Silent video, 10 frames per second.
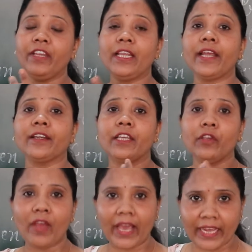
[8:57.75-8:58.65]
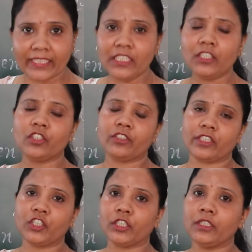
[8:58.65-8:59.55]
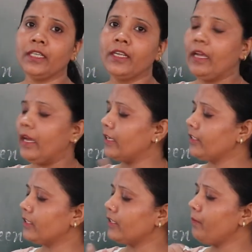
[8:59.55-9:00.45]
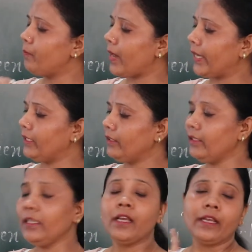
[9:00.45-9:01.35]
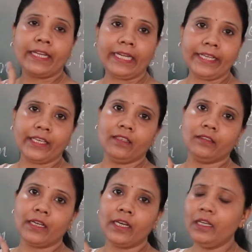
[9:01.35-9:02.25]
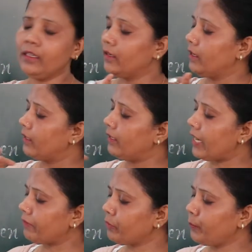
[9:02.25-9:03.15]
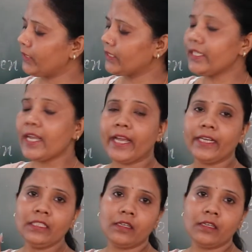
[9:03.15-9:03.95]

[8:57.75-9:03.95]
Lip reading: We can give any instruction answer by clicking the left button and